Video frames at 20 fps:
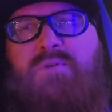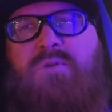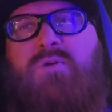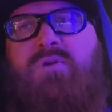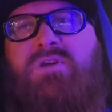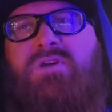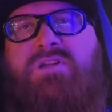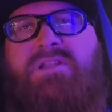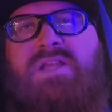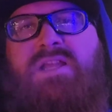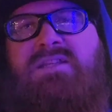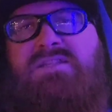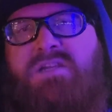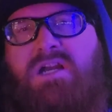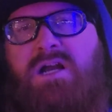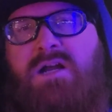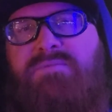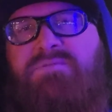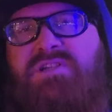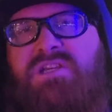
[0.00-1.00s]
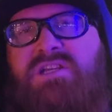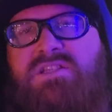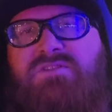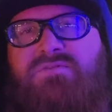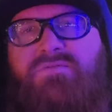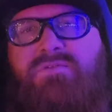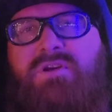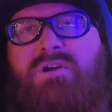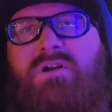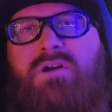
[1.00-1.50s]
or collect objects
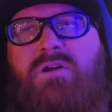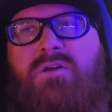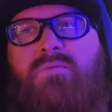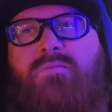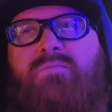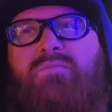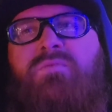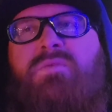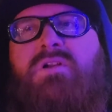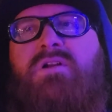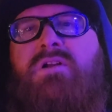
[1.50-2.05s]
from